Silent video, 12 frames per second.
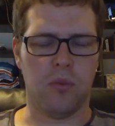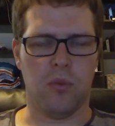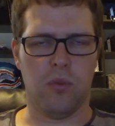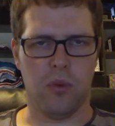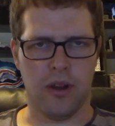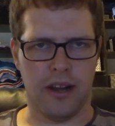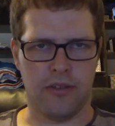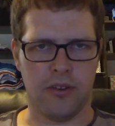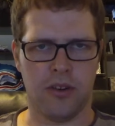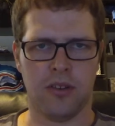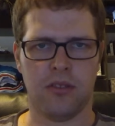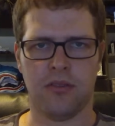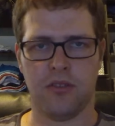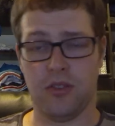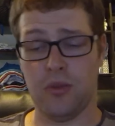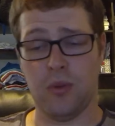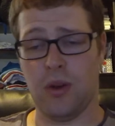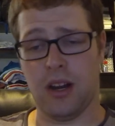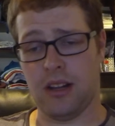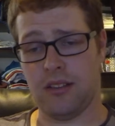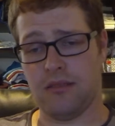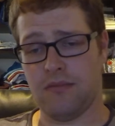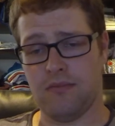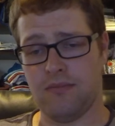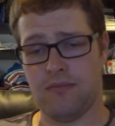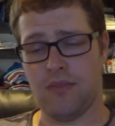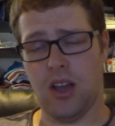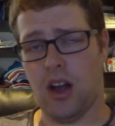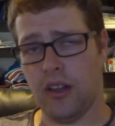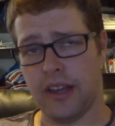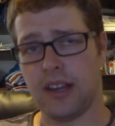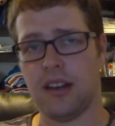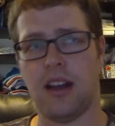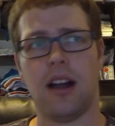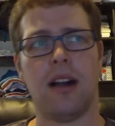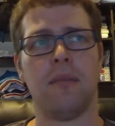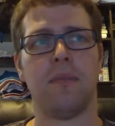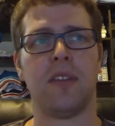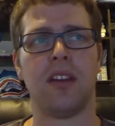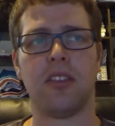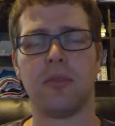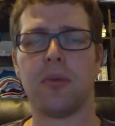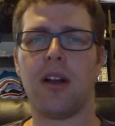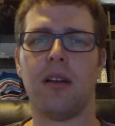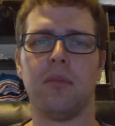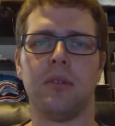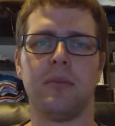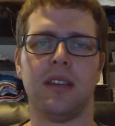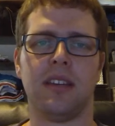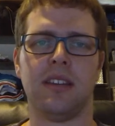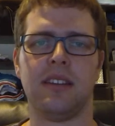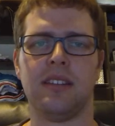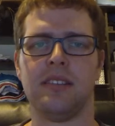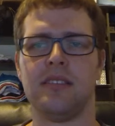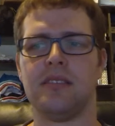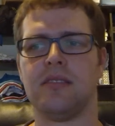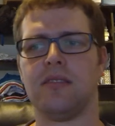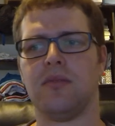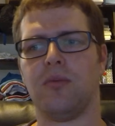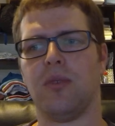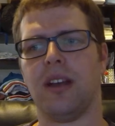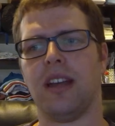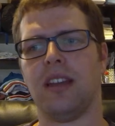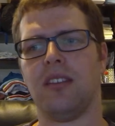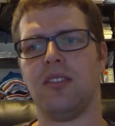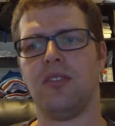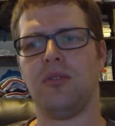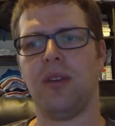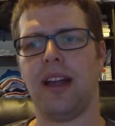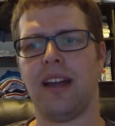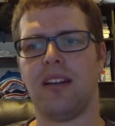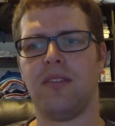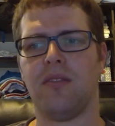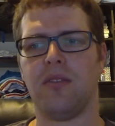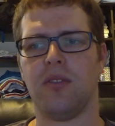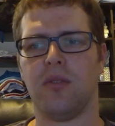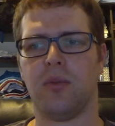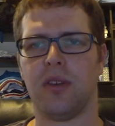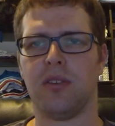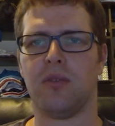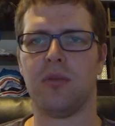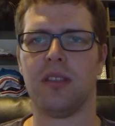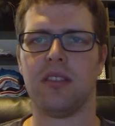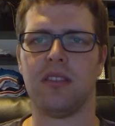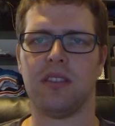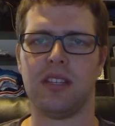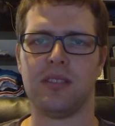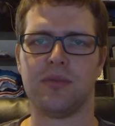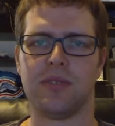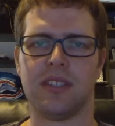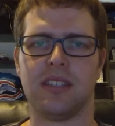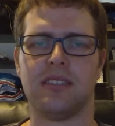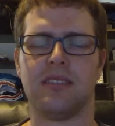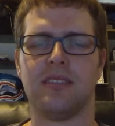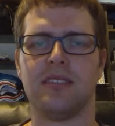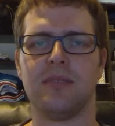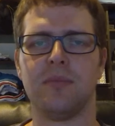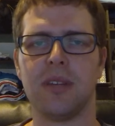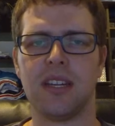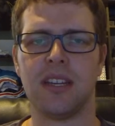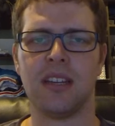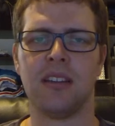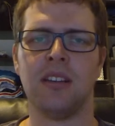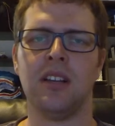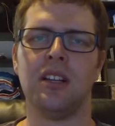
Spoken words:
whatever you want to call it. The other problem is when you have the wheel with least resistance spinning.